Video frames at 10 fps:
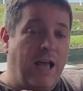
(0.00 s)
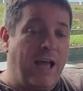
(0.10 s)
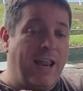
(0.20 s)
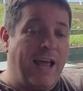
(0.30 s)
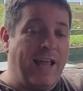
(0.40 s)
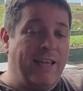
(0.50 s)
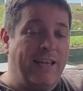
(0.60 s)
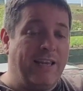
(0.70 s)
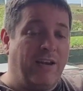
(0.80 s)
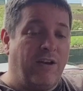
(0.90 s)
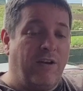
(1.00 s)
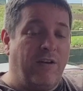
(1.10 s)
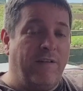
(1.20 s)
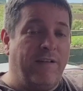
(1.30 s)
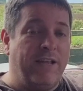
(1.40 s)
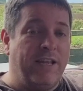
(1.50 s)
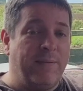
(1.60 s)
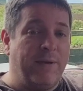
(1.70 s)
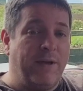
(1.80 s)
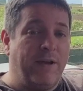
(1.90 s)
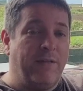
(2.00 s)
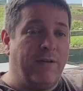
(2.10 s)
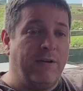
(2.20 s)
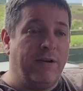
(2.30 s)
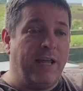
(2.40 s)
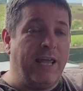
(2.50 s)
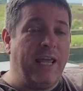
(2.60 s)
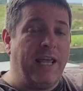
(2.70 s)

and I handed her the lady about another eight,